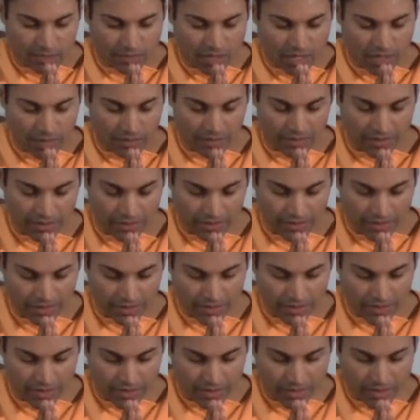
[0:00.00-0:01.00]
Brahman,
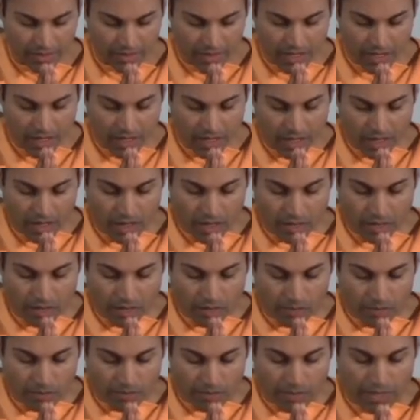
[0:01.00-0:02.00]

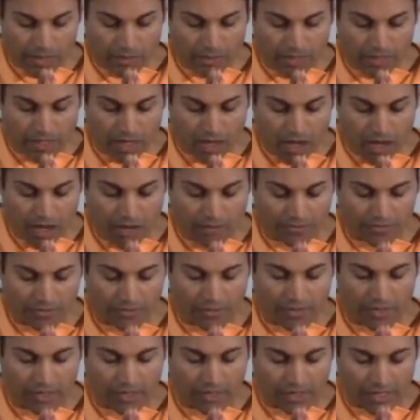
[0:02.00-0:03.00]
may we
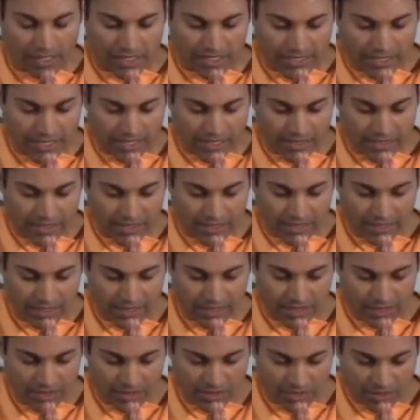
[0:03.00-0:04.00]
offer our
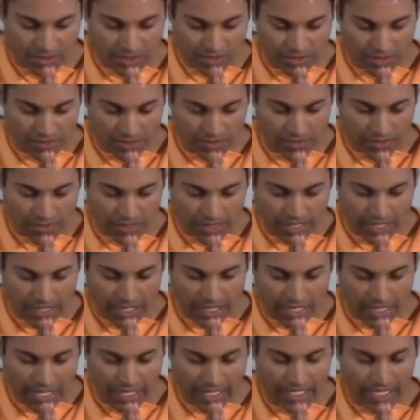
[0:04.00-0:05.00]
identity to you
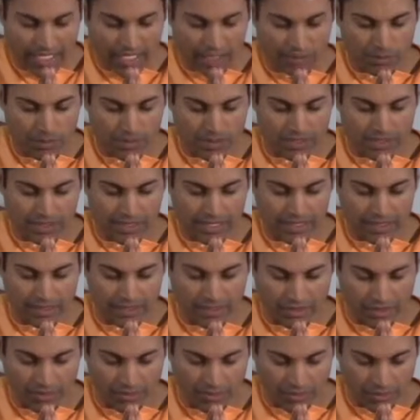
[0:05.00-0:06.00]
and help us let
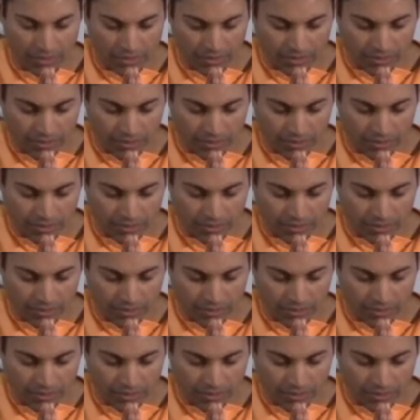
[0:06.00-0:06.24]
go.